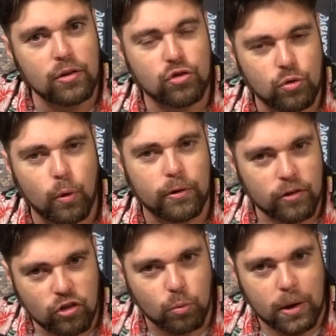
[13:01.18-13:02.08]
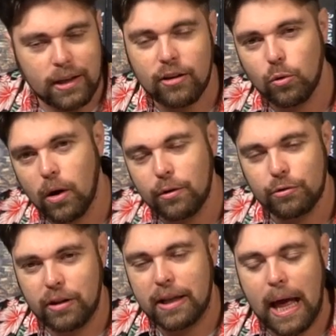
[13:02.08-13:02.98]
and short and sweet, and you
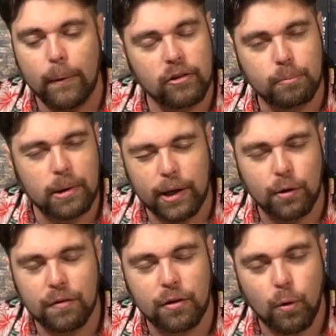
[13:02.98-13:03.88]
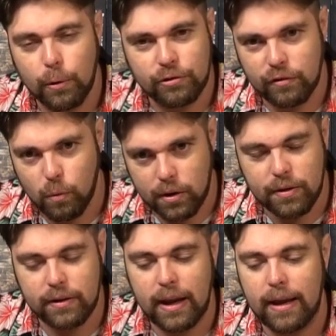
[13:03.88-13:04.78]
understand how it's played over the course of one of
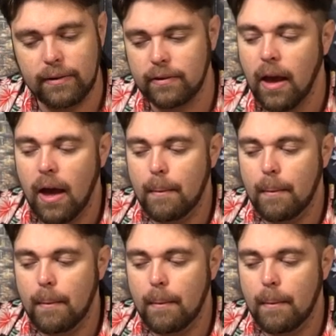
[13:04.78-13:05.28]
the days.